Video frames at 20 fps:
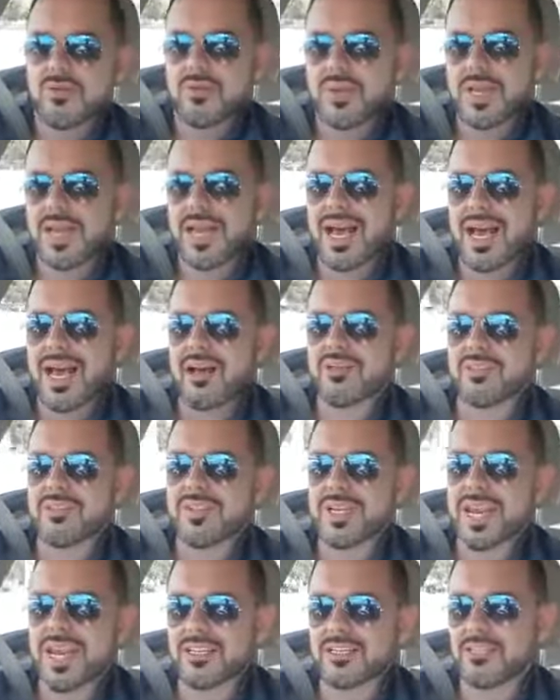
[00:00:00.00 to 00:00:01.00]
the house
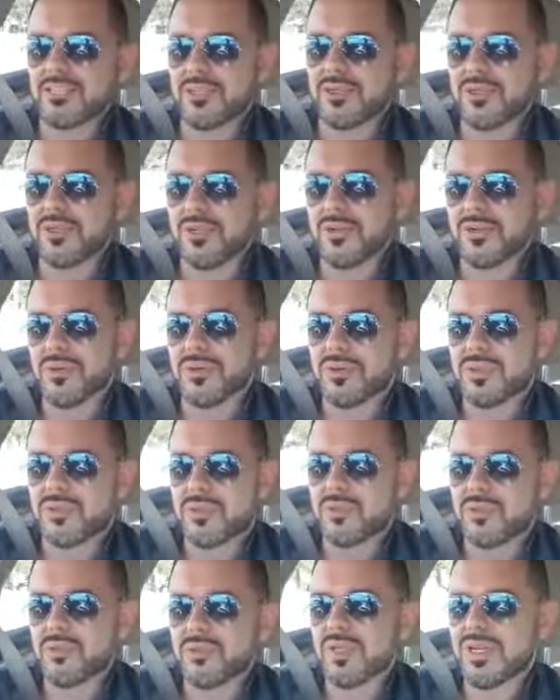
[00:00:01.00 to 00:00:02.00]
next to you,
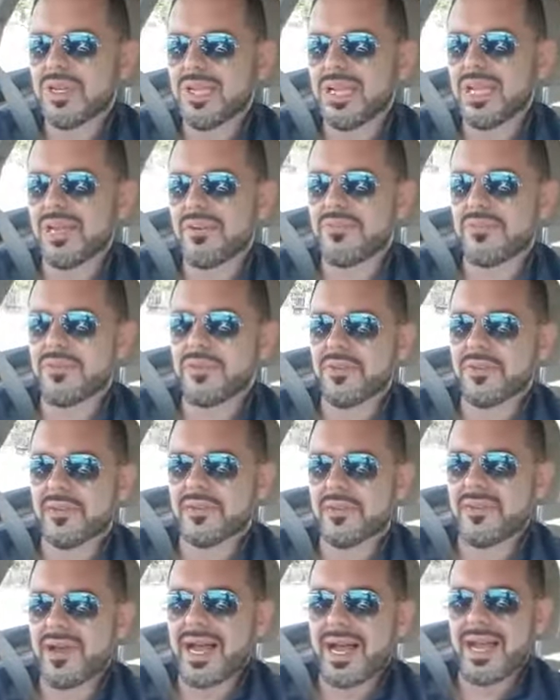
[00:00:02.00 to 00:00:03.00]
to the left, to the
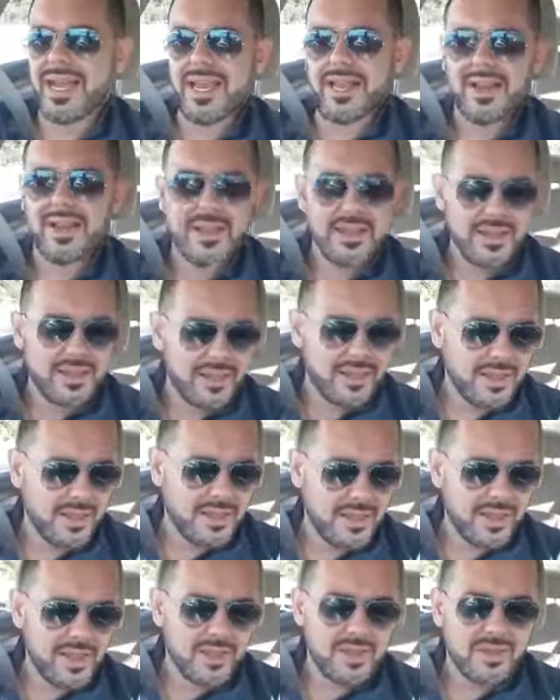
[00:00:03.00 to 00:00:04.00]
right.
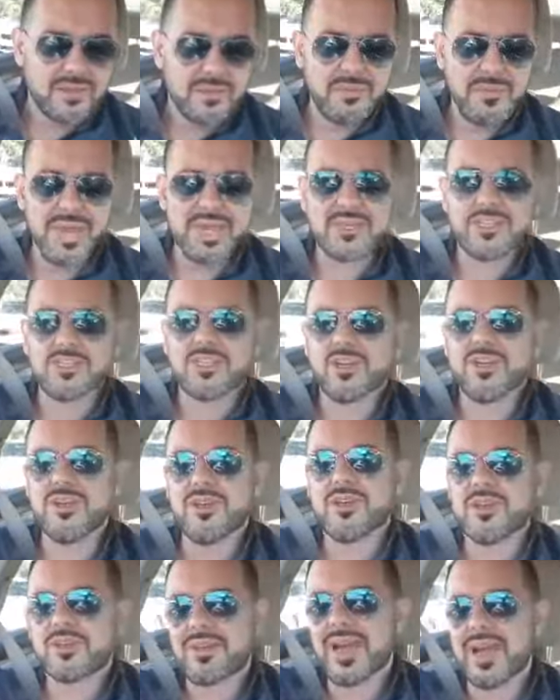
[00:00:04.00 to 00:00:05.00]
Make sure
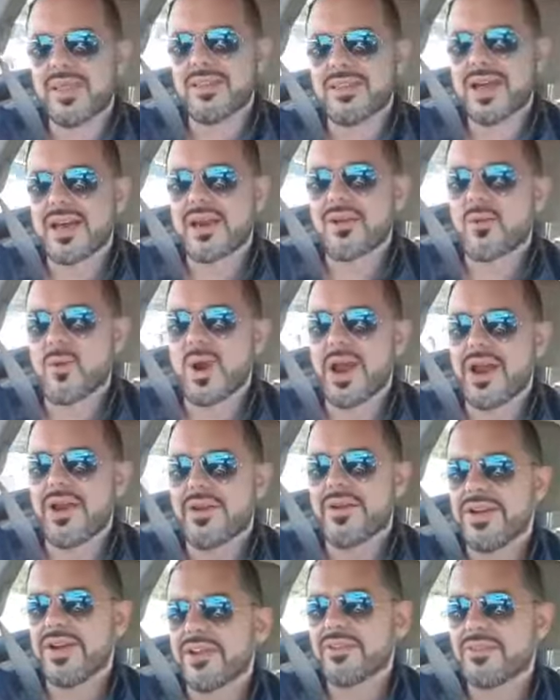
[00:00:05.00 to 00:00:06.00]
you create that
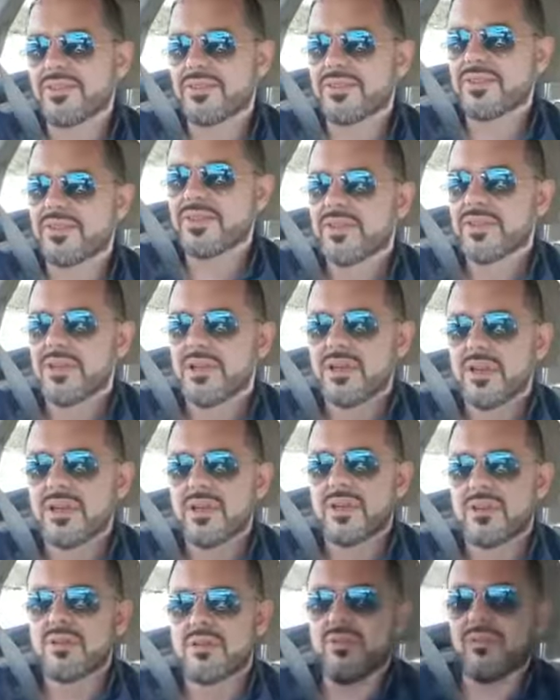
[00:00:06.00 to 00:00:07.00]
awareness
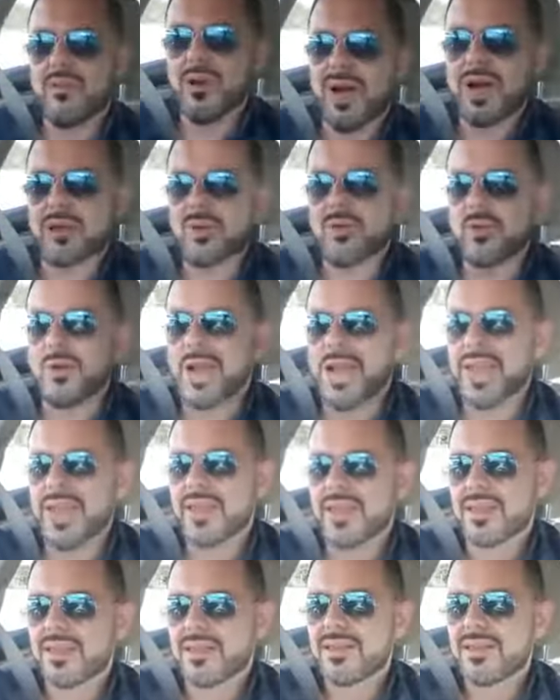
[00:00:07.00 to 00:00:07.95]
right away.